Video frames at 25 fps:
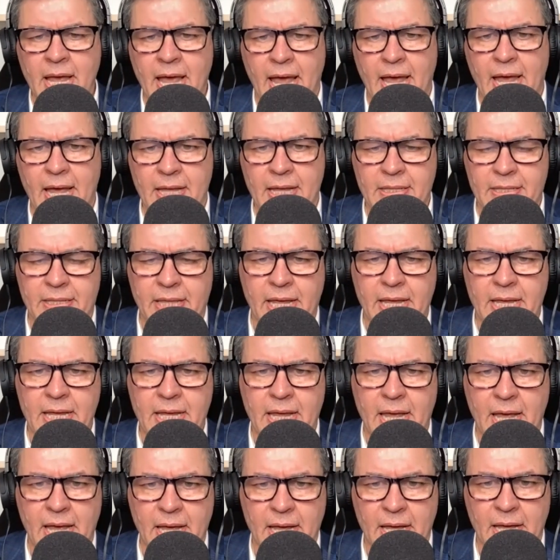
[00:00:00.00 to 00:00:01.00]
And they
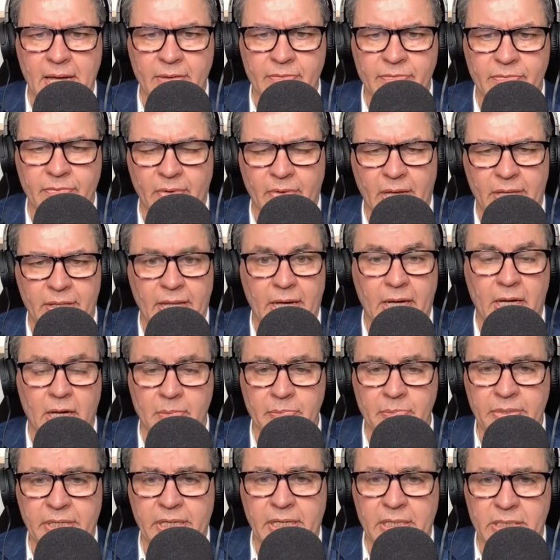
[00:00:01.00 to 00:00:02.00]
have, the
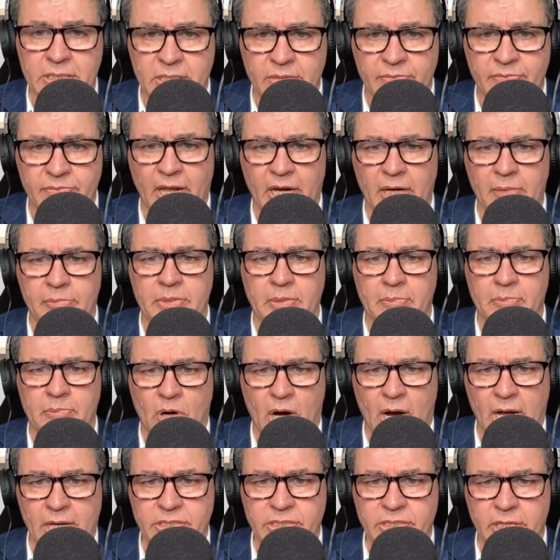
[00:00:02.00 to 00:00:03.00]
company has developed a
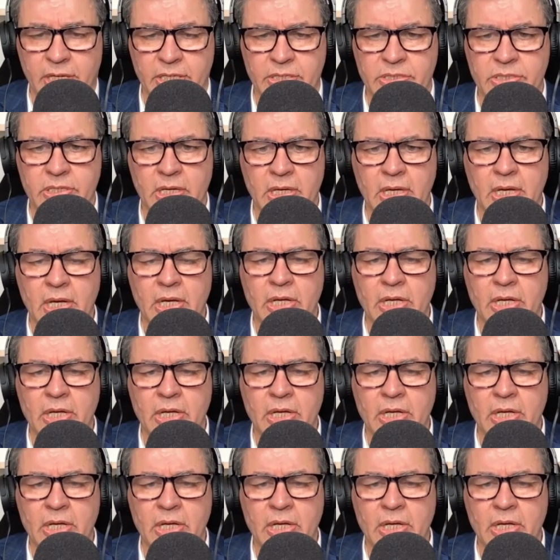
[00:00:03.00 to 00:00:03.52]
process